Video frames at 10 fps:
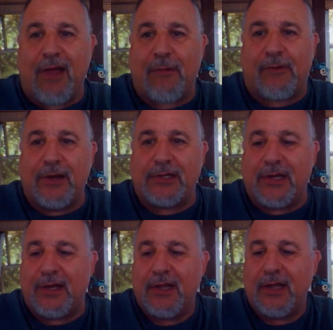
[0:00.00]
it right,
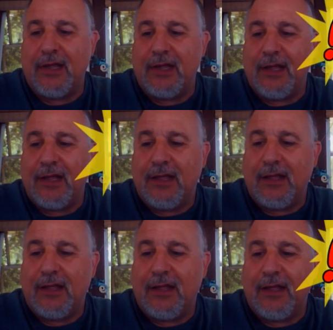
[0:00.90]
Christian.
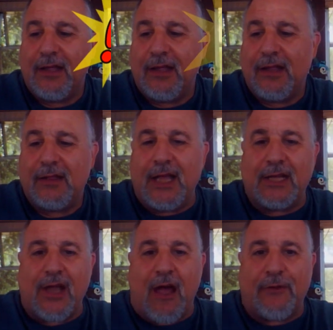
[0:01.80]

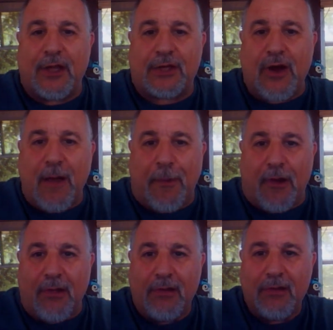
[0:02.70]
Leads off with a
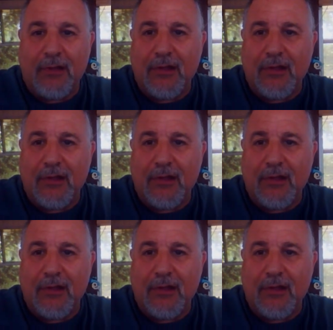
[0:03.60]
triple.